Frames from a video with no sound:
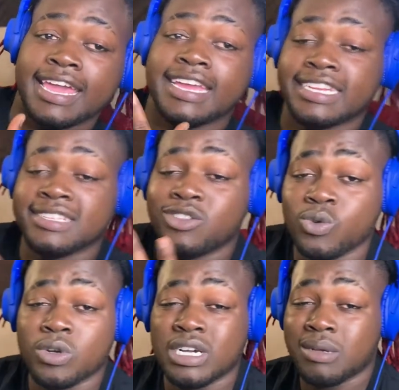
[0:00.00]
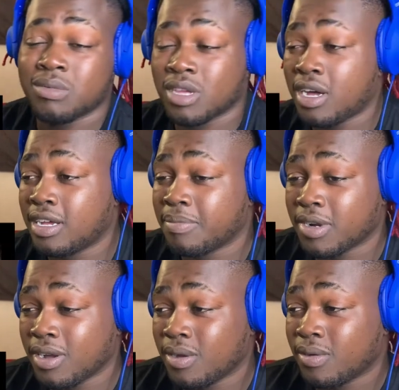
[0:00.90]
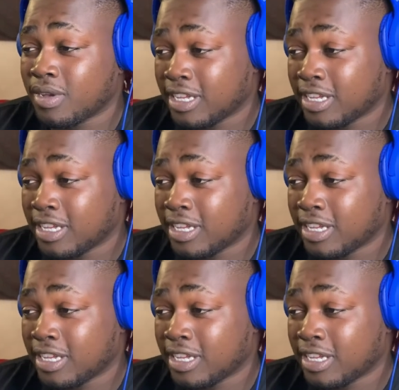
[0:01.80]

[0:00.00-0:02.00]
And this dude comes on, bro,